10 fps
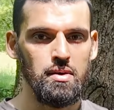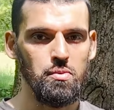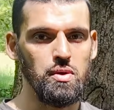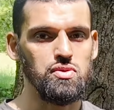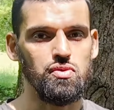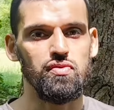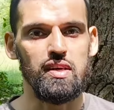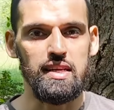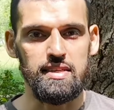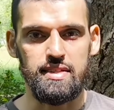once you
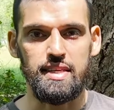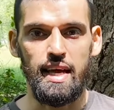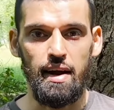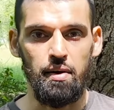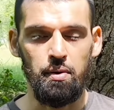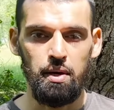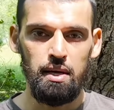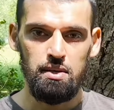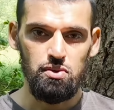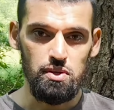release the arrow.
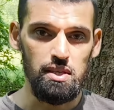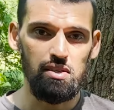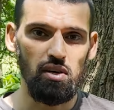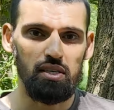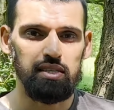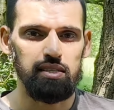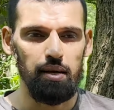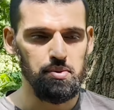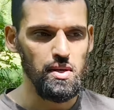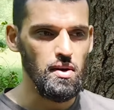So these are the
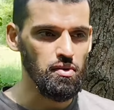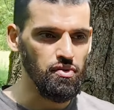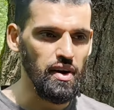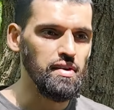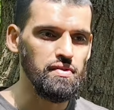steps that are very,